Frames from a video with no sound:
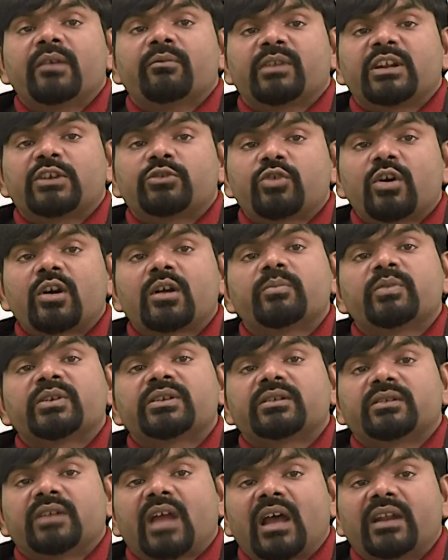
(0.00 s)
When we talk
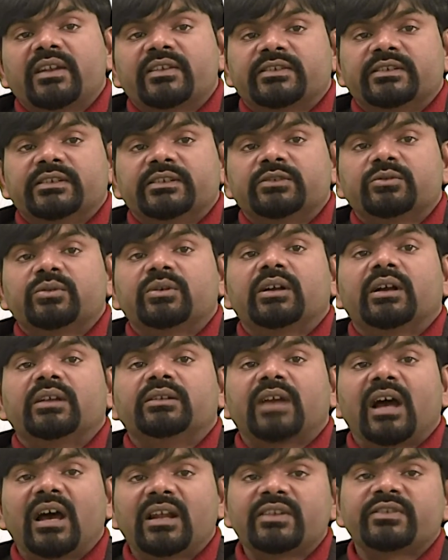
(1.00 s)
about analysis,
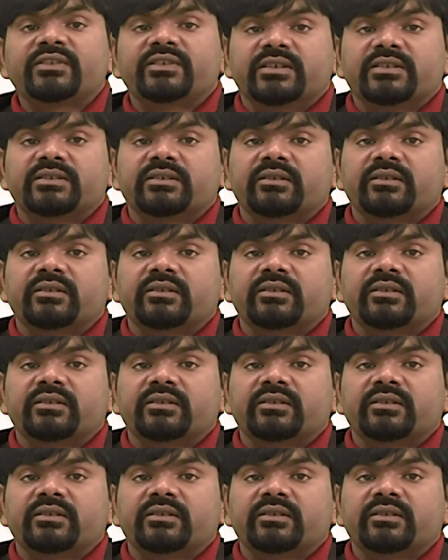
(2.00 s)
analysis